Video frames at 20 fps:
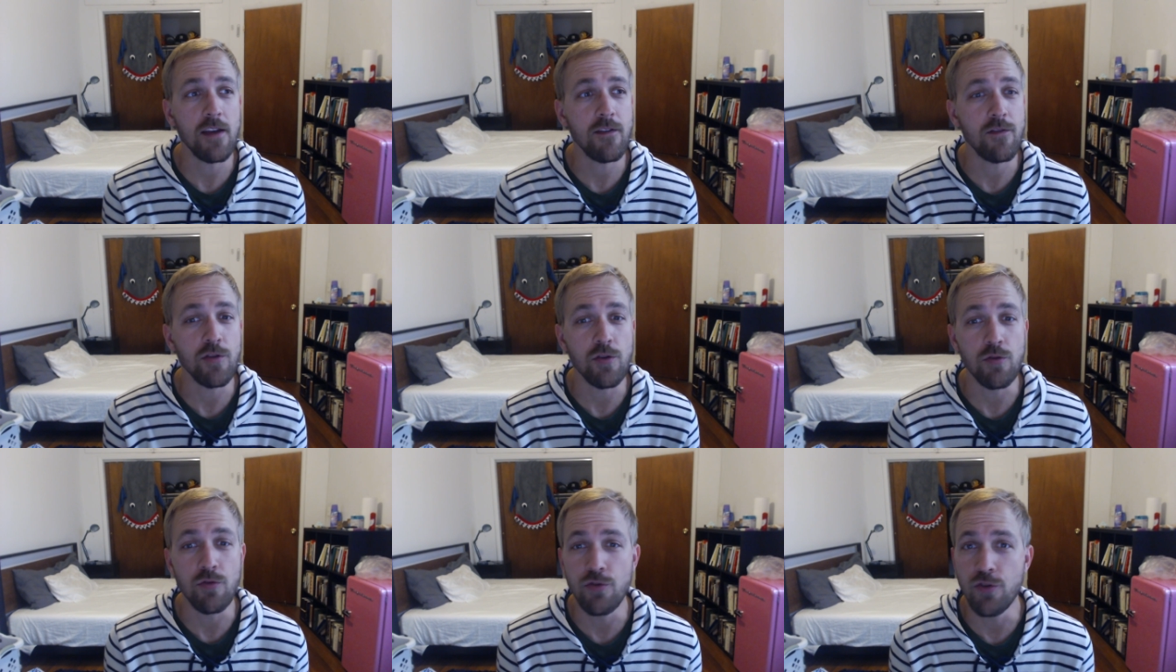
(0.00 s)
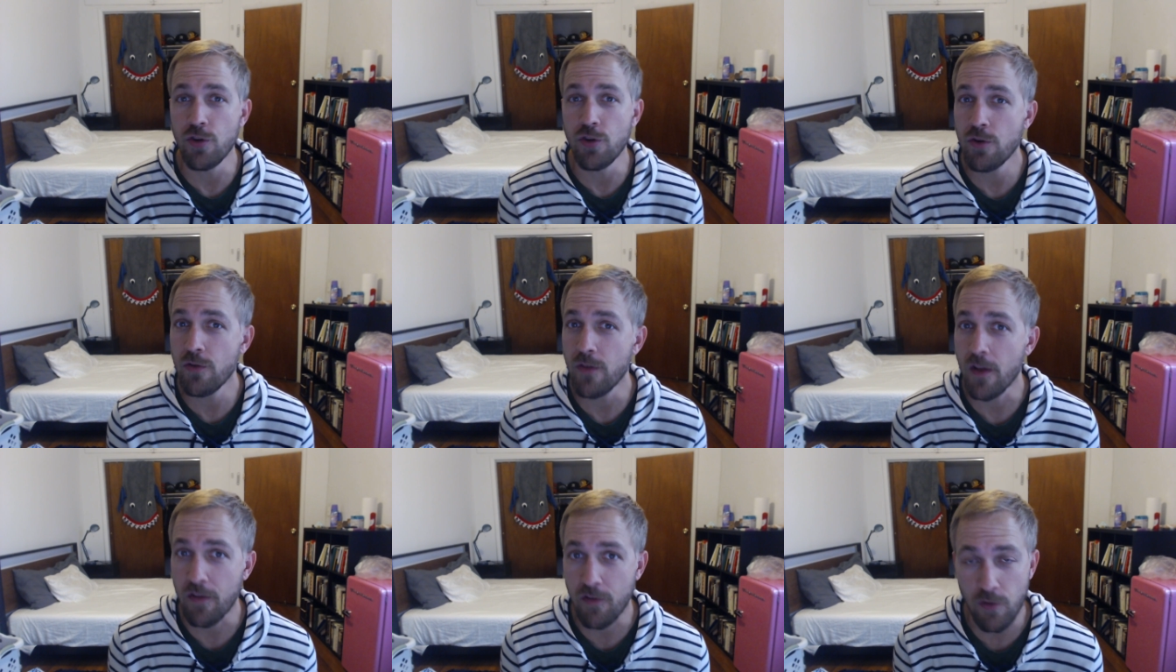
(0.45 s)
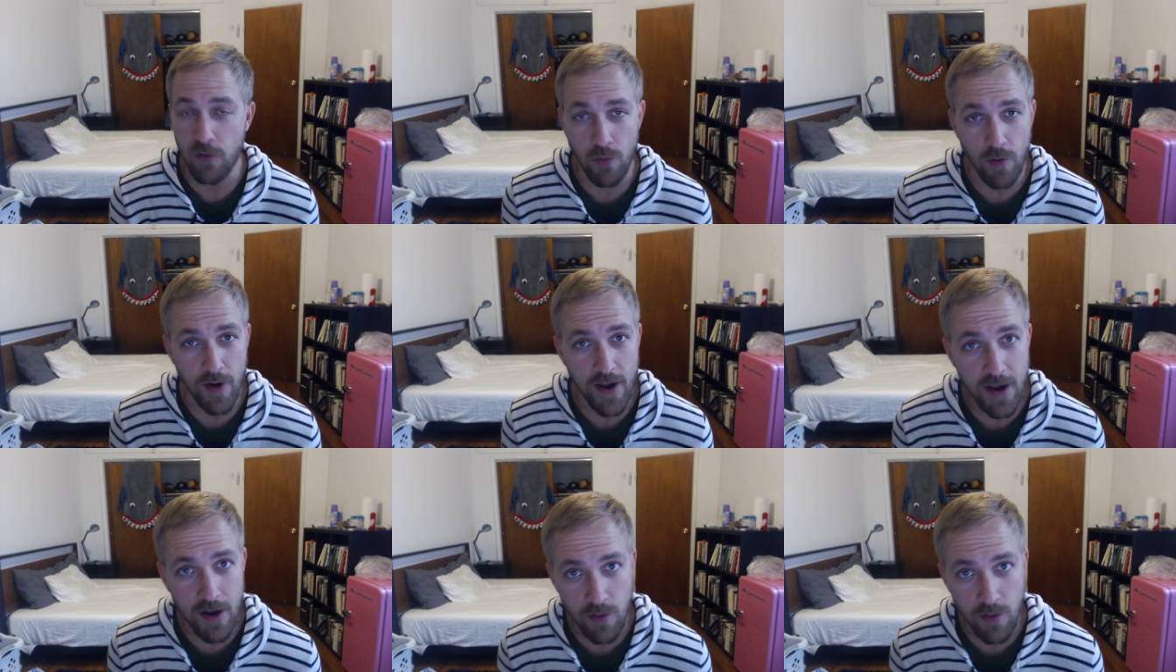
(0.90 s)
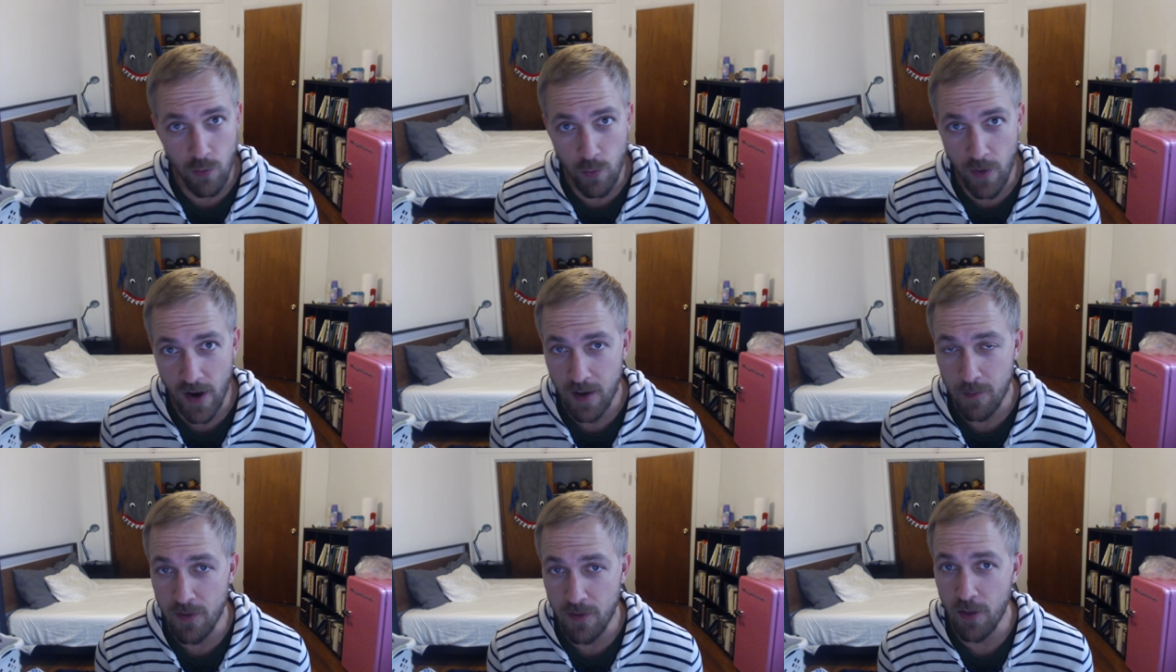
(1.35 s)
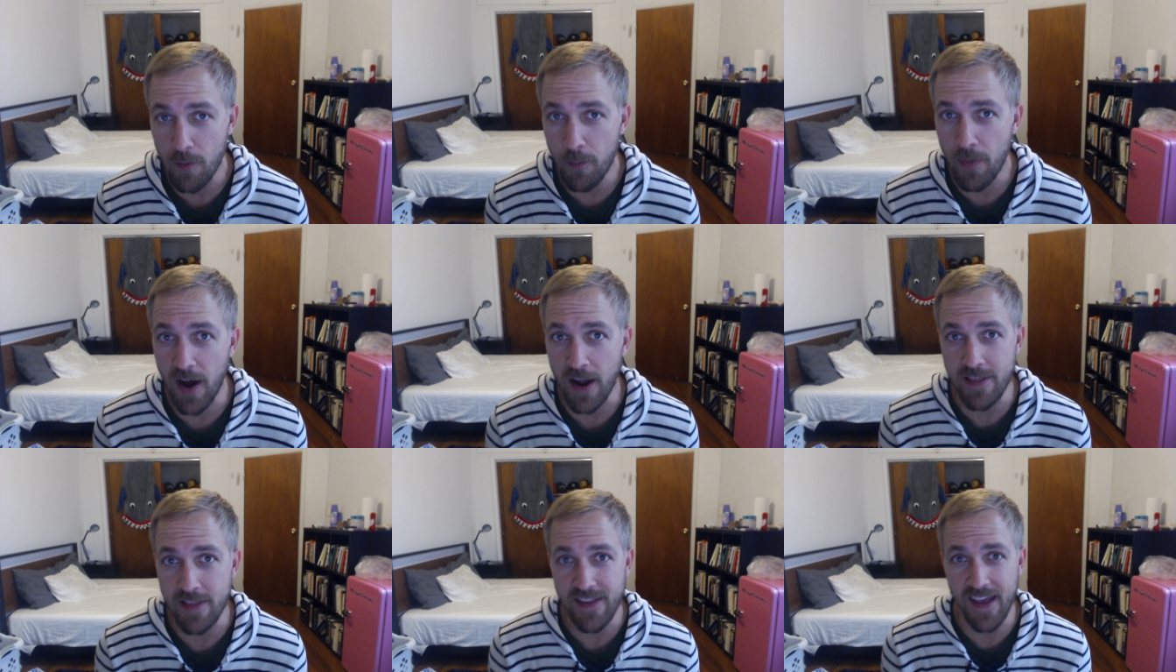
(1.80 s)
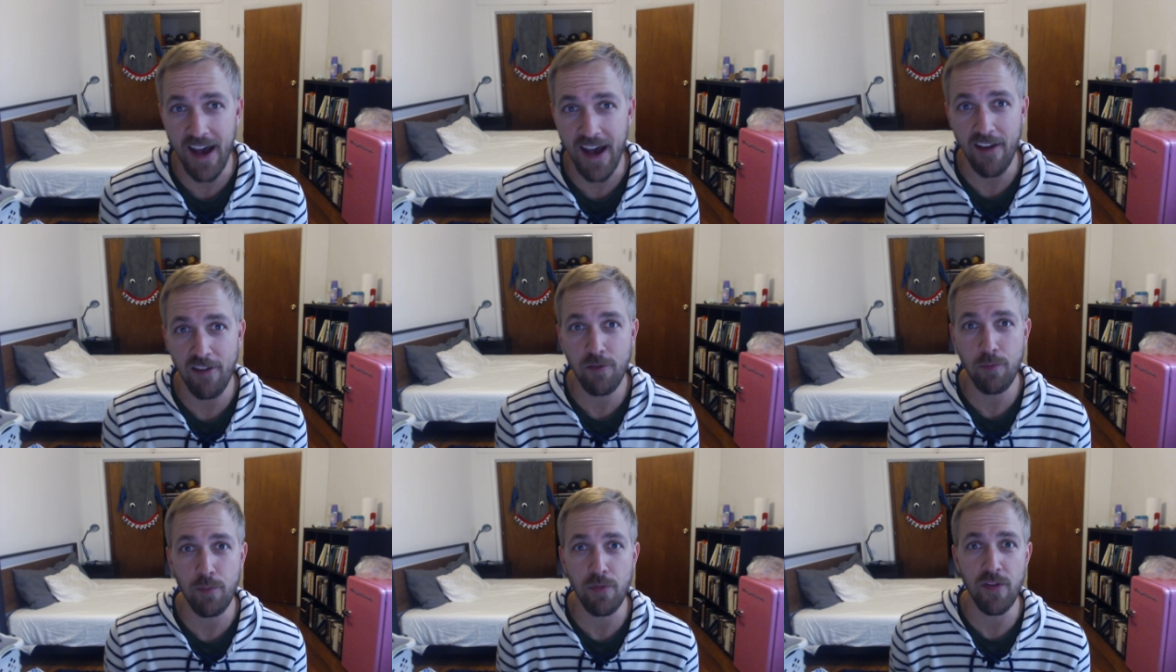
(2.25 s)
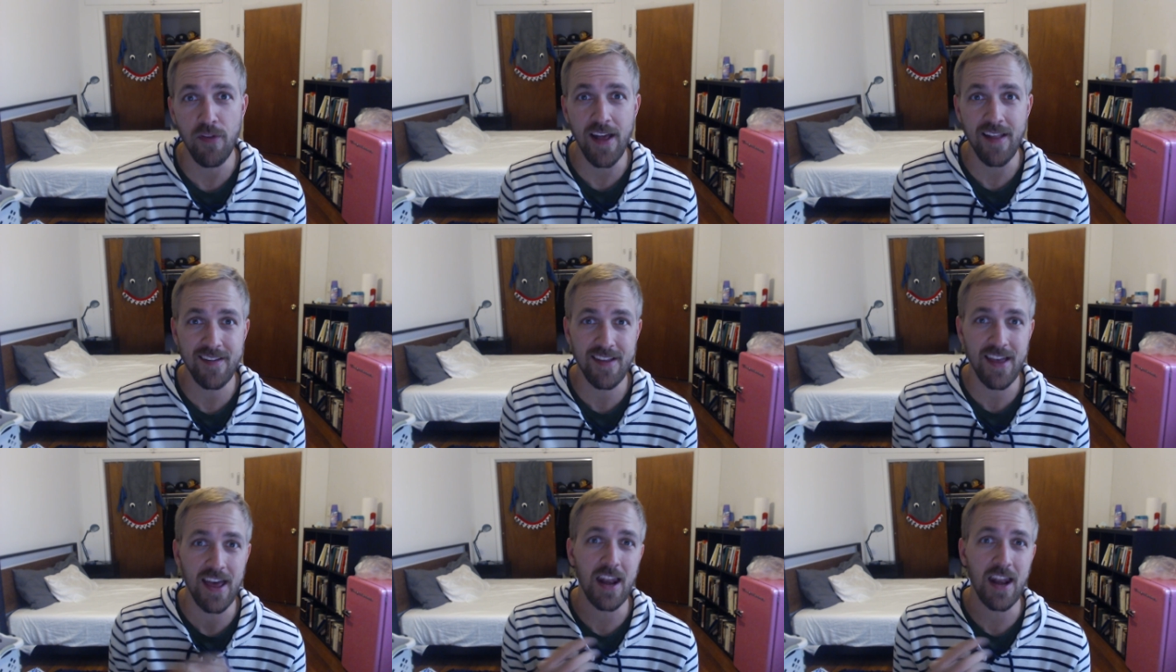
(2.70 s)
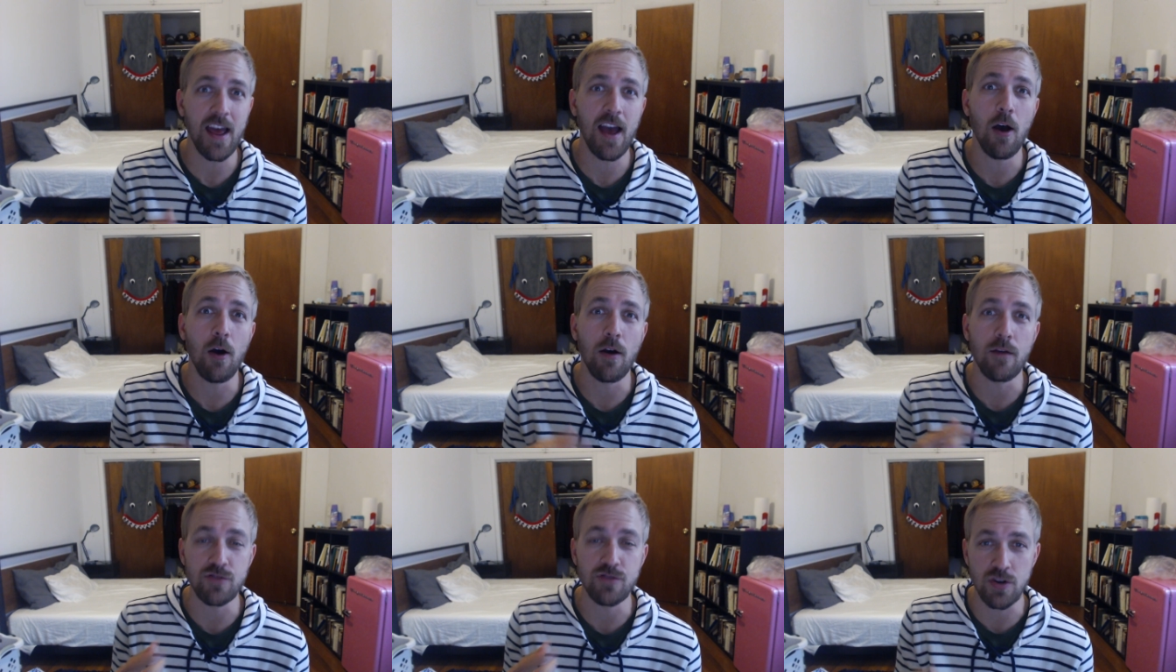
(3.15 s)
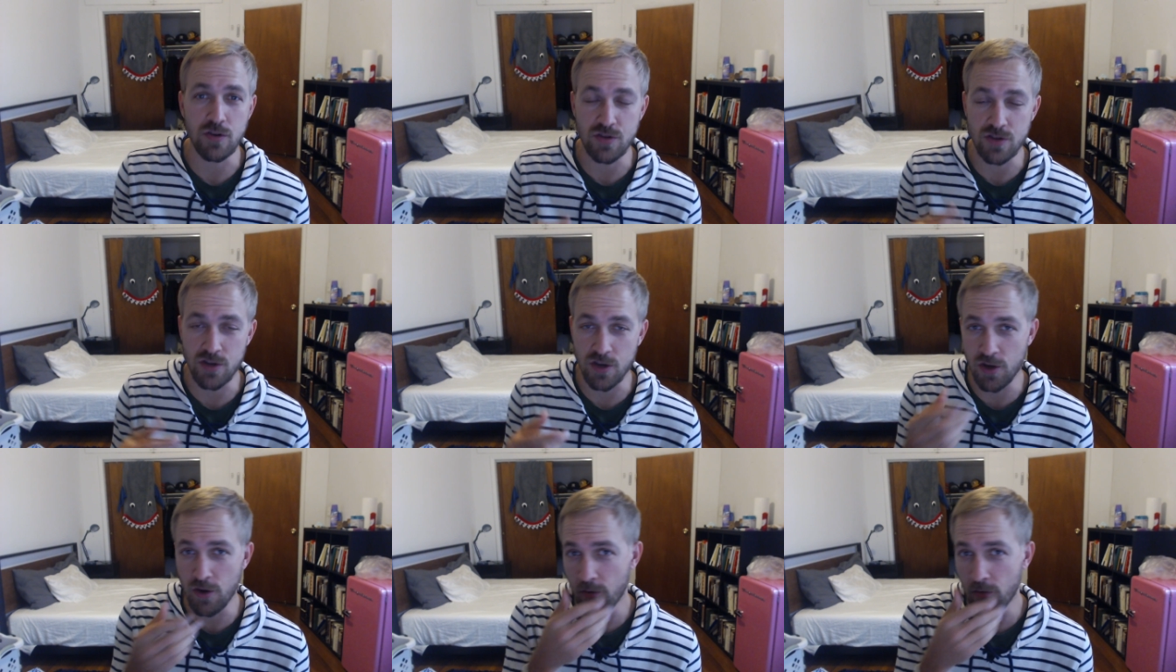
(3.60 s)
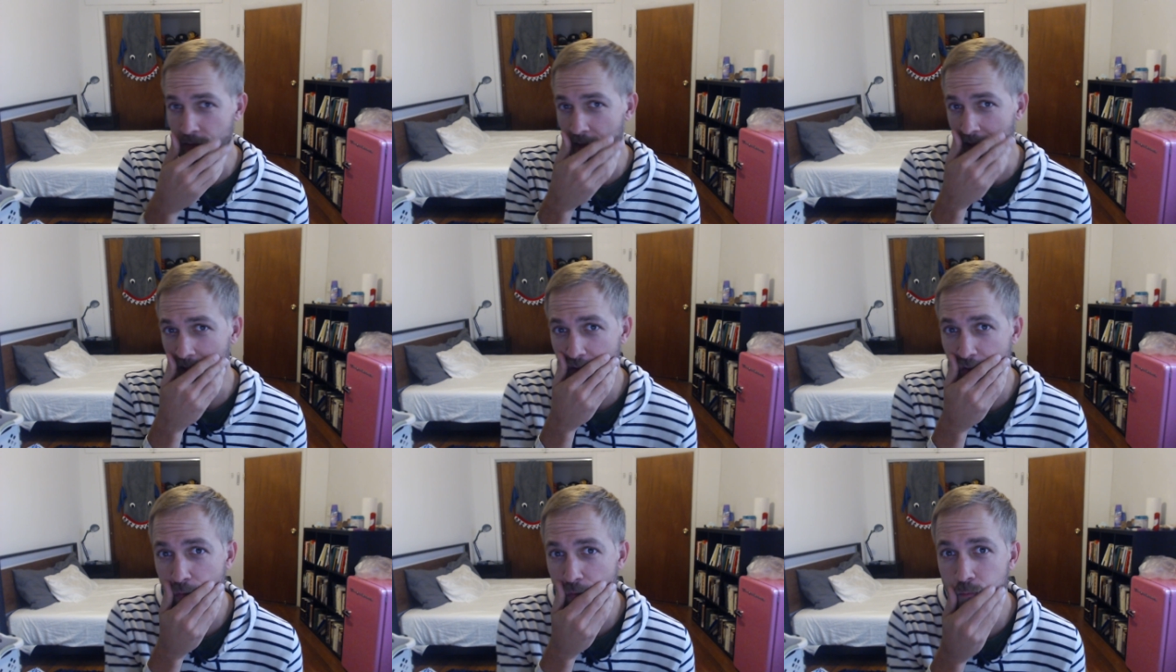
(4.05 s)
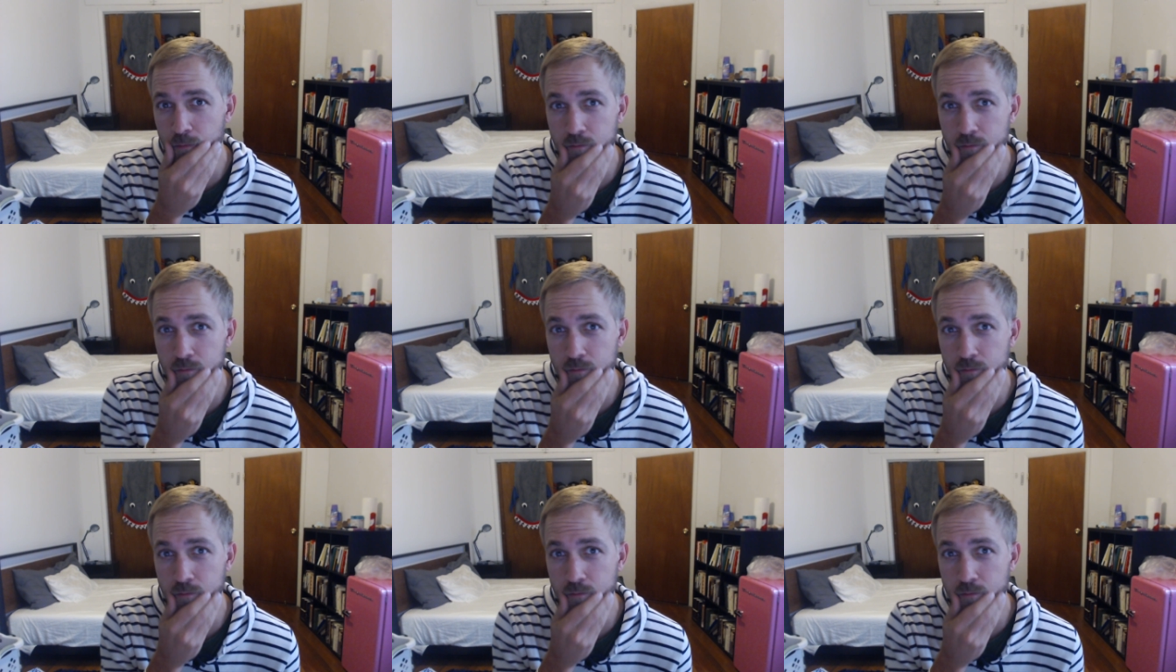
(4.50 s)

If you do, that's great. Recommend the podcast. But that's kind of how I've chosen to do things.